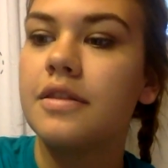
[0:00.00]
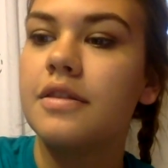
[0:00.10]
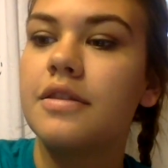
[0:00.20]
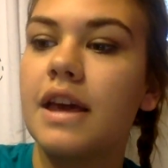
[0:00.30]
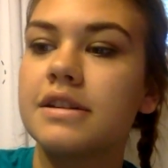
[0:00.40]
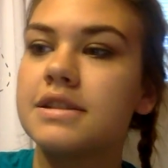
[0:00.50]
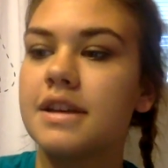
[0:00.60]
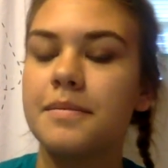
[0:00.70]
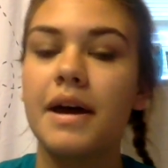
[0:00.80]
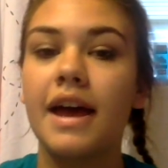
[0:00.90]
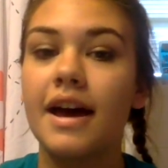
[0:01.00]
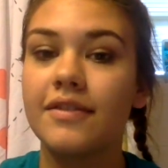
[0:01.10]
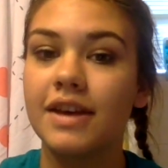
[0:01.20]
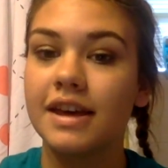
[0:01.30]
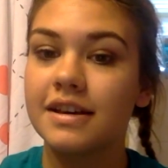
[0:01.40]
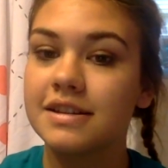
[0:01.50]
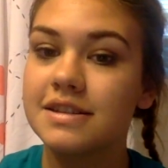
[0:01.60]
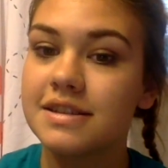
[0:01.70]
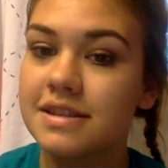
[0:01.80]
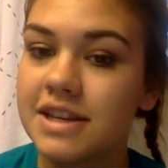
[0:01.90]
Next up, I have a
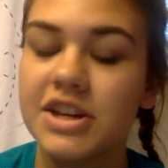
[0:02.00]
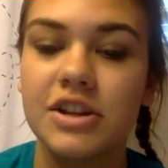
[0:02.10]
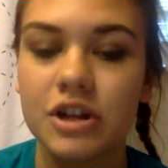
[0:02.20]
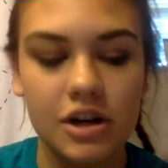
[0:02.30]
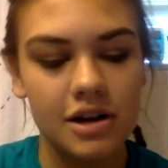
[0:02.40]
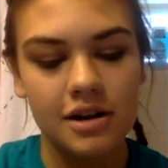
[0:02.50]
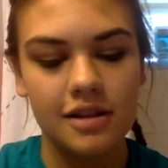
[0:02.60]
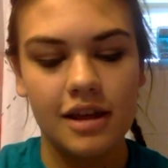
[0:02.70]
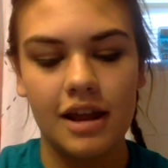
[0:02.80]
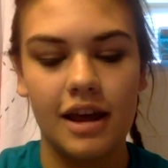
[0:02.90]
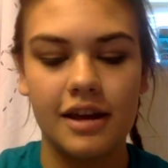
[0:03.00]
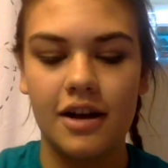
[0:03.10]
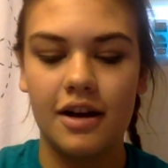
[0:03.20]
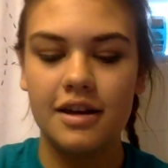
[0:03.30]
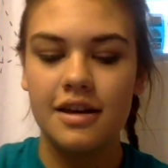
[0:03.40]
concealer that I got.